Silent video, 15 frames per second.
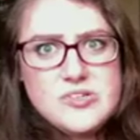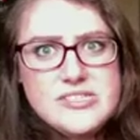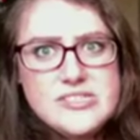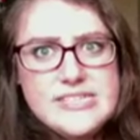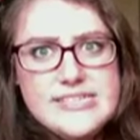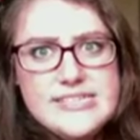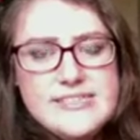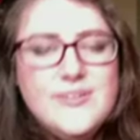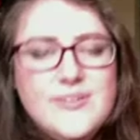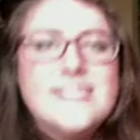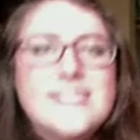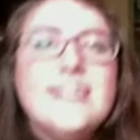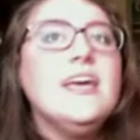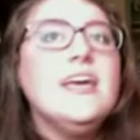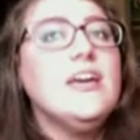stakes levels.
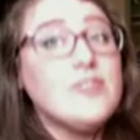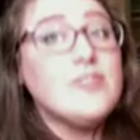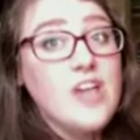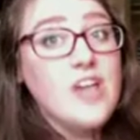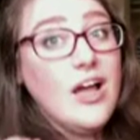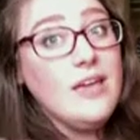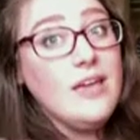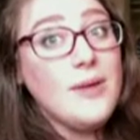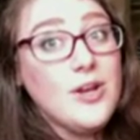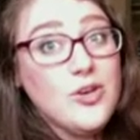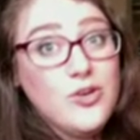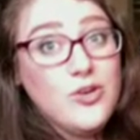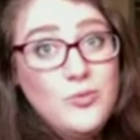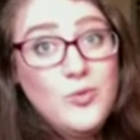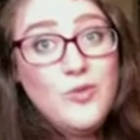If we're talking about a
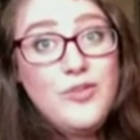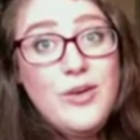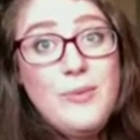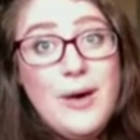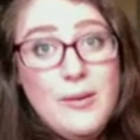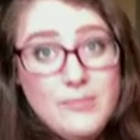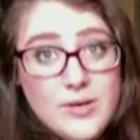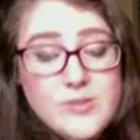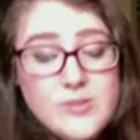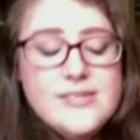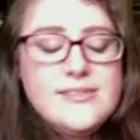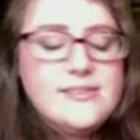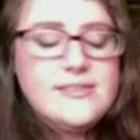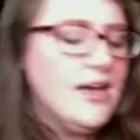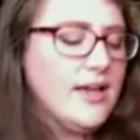good movie about
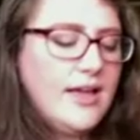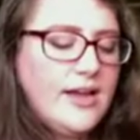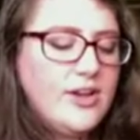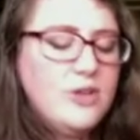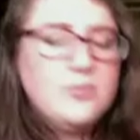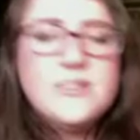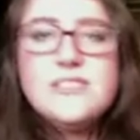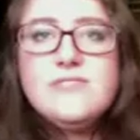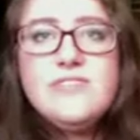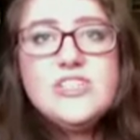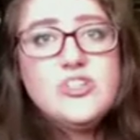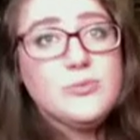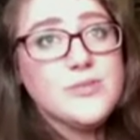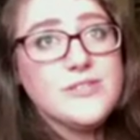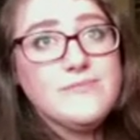Moses, gotta go Prince of
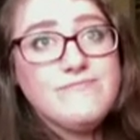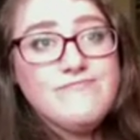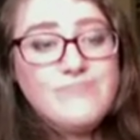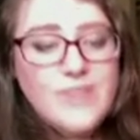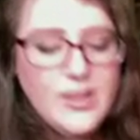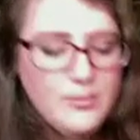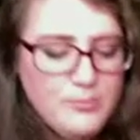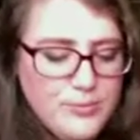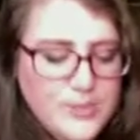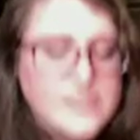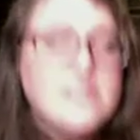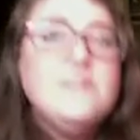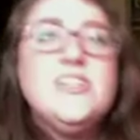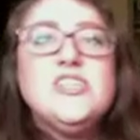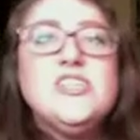Egypt. Prince
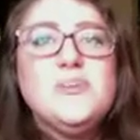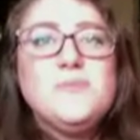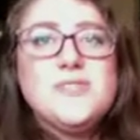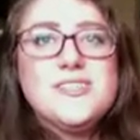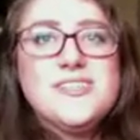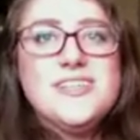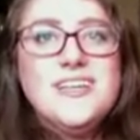of Egypt.